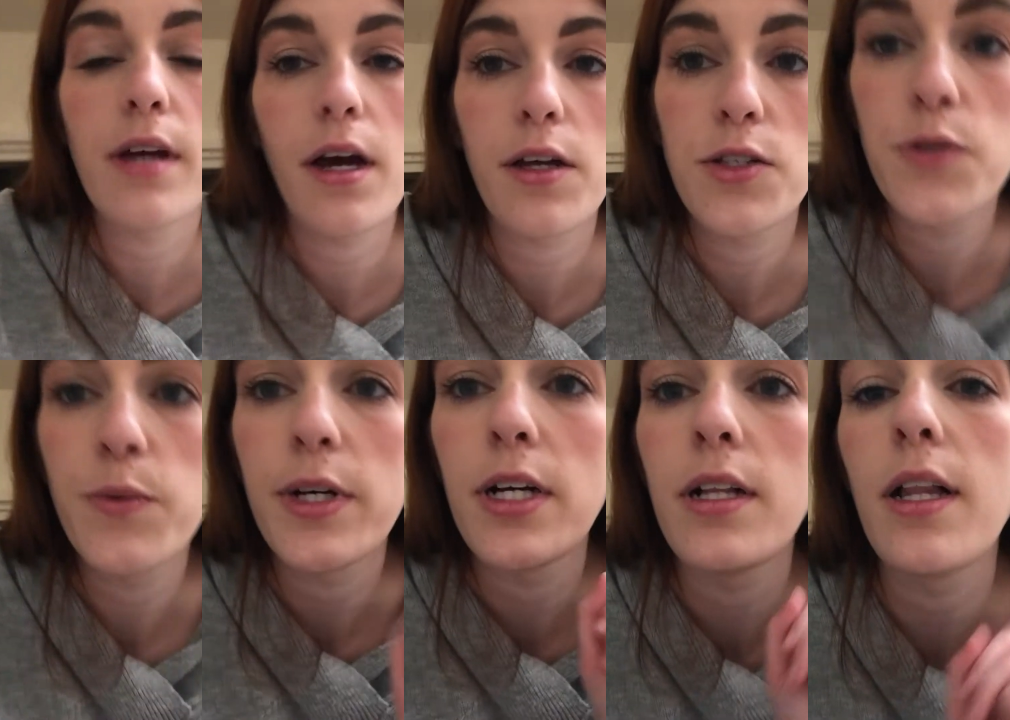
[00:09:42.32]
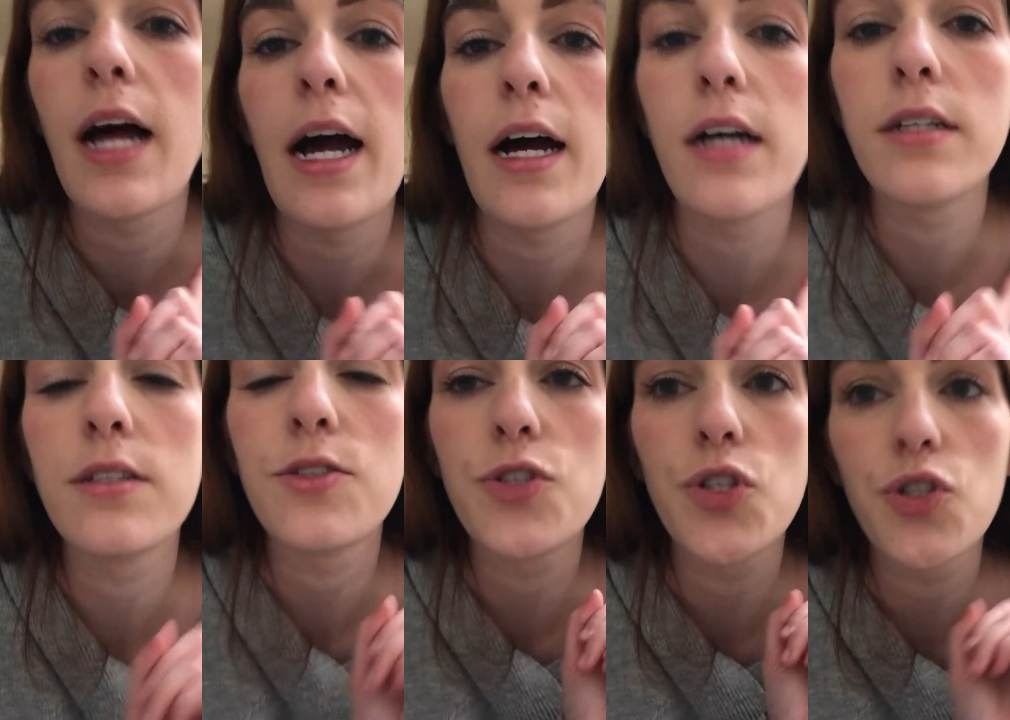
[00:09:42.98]
as well
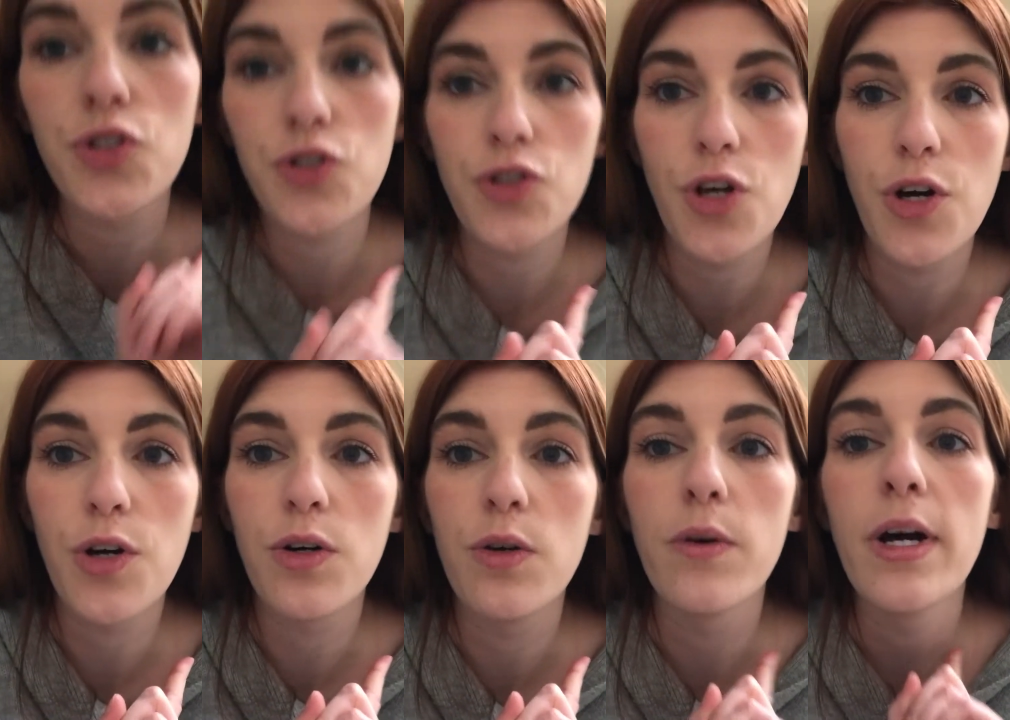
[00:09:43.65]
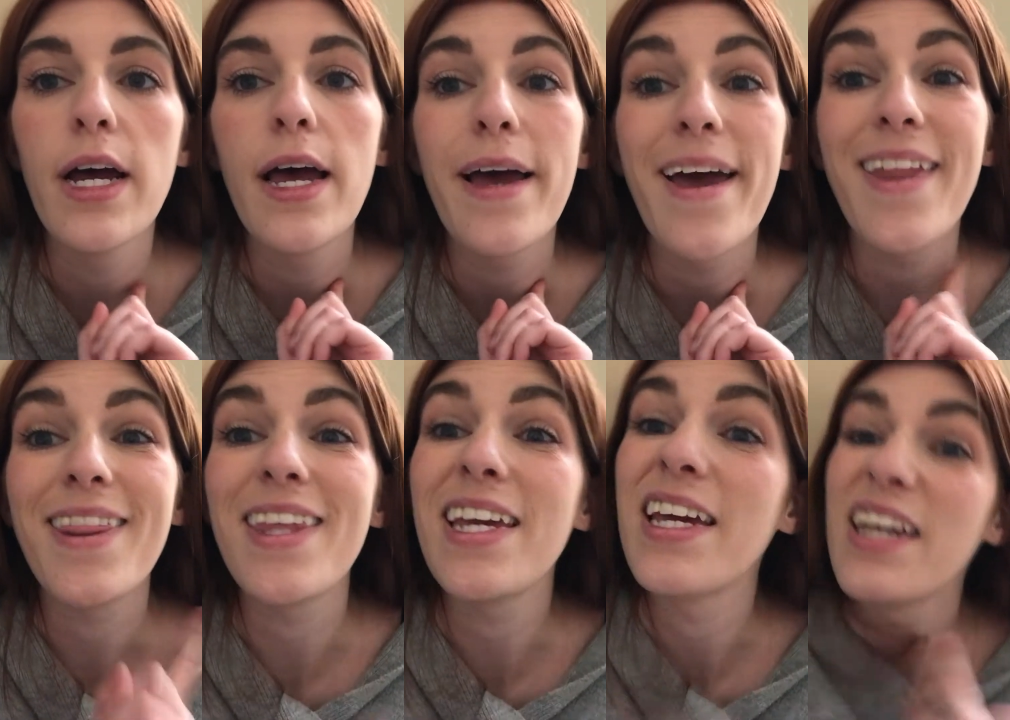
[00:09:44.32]
as sew
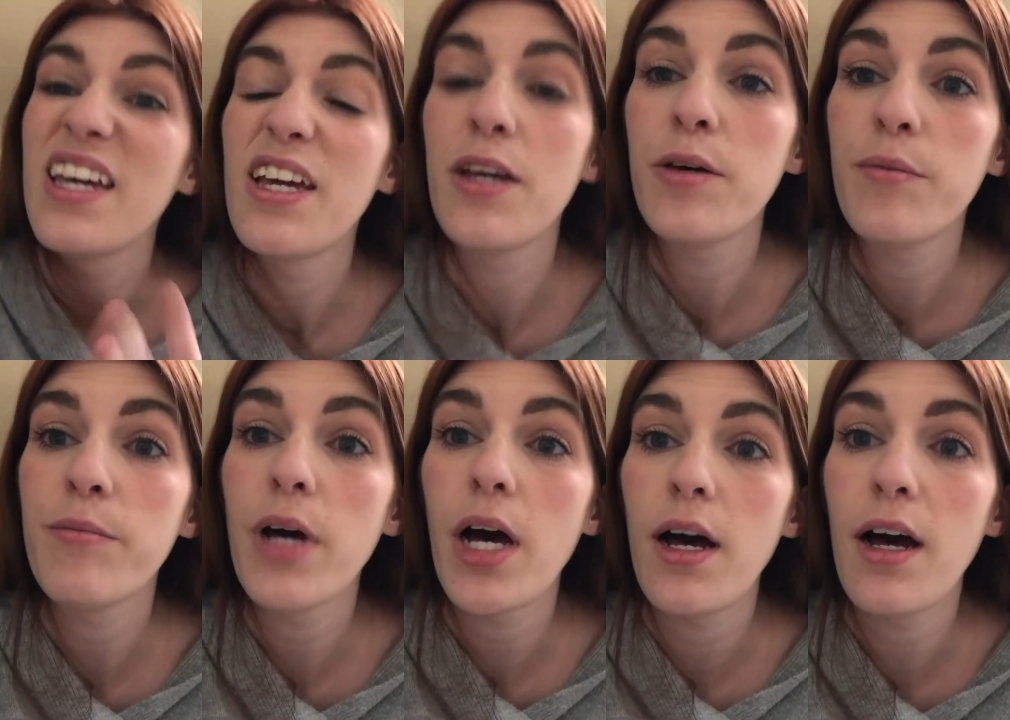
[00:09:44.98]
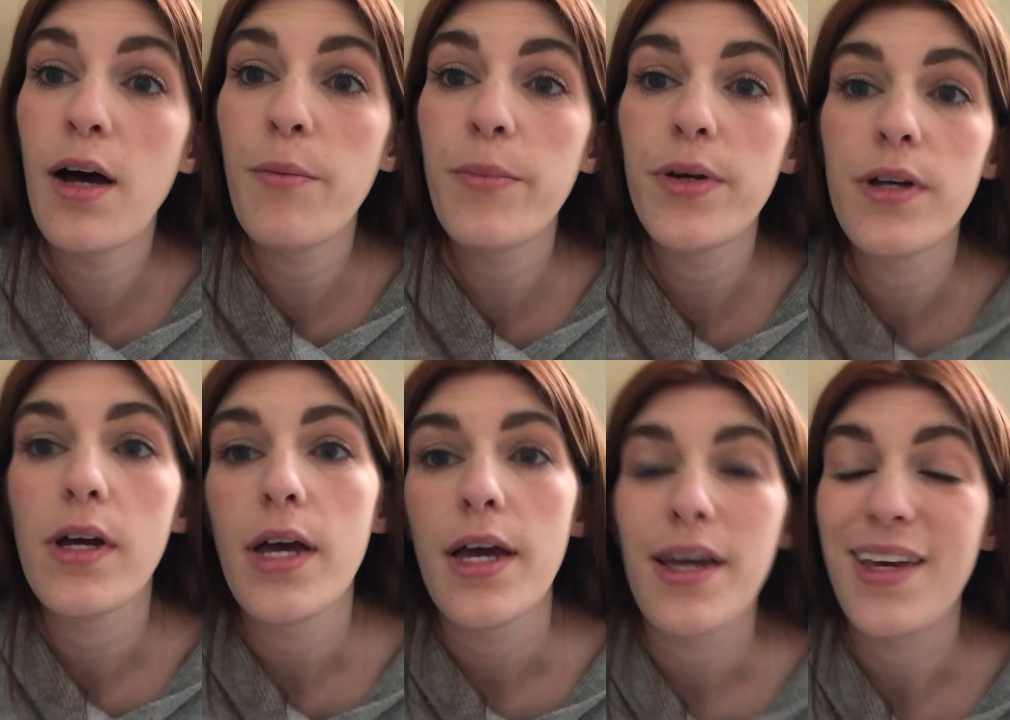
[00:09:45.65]
the hem up,
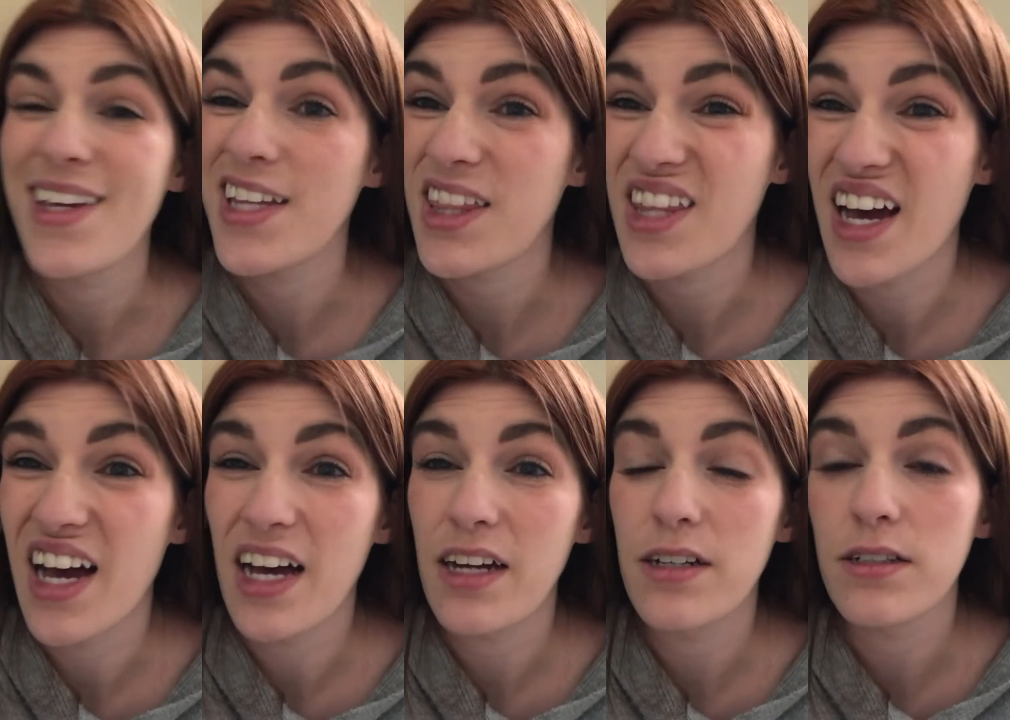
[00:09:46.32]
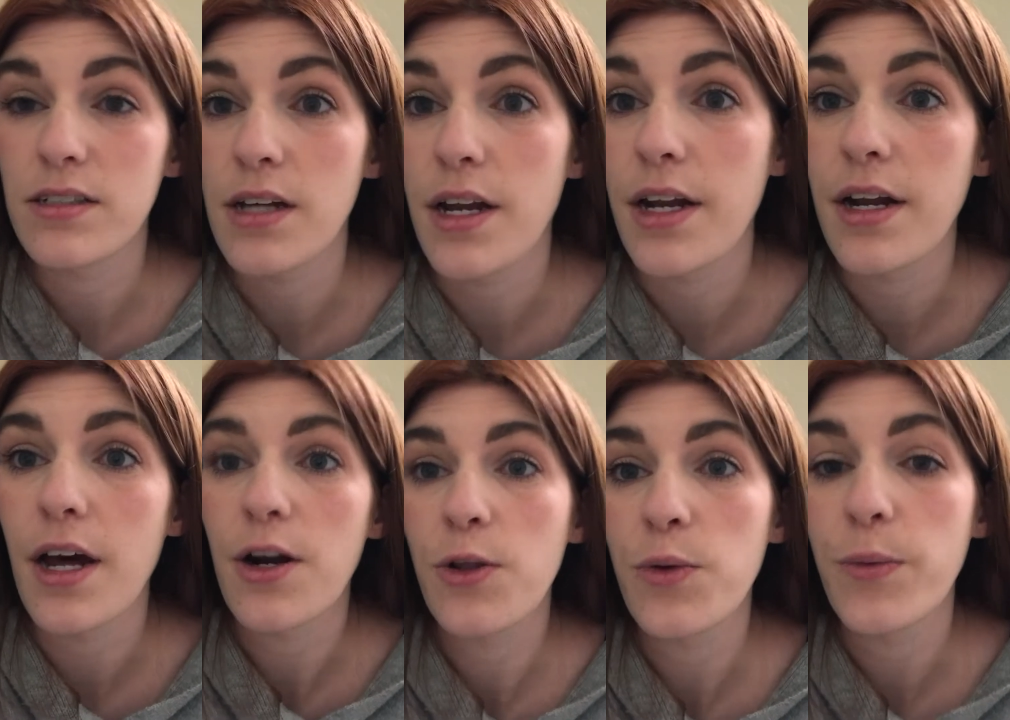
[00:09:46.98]
get that done and
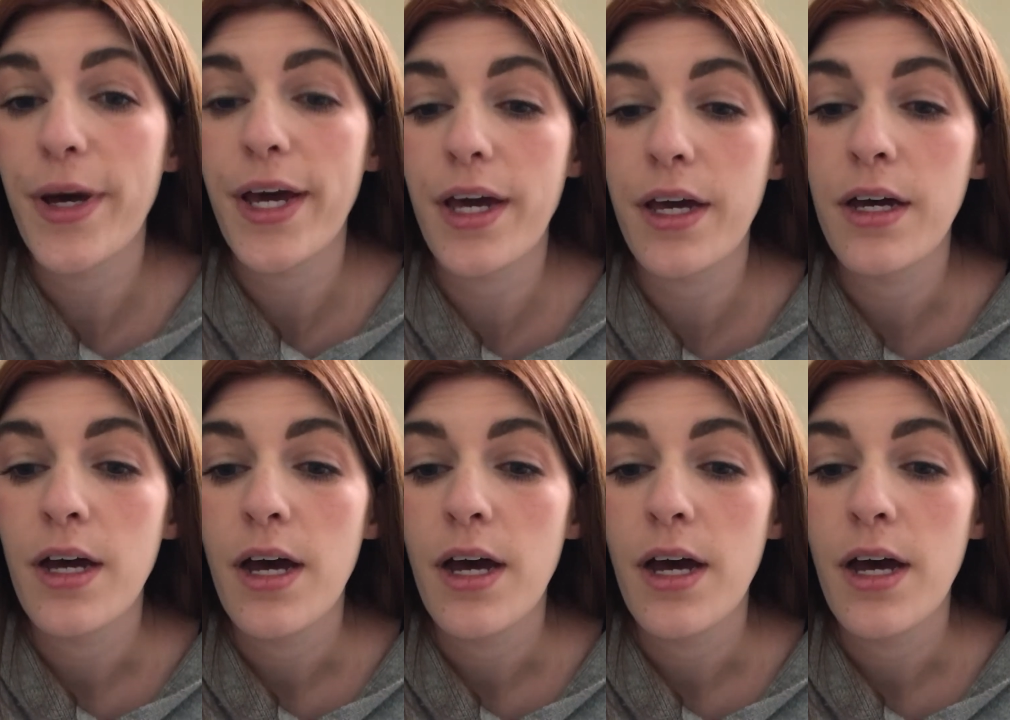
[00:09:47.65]
out of the way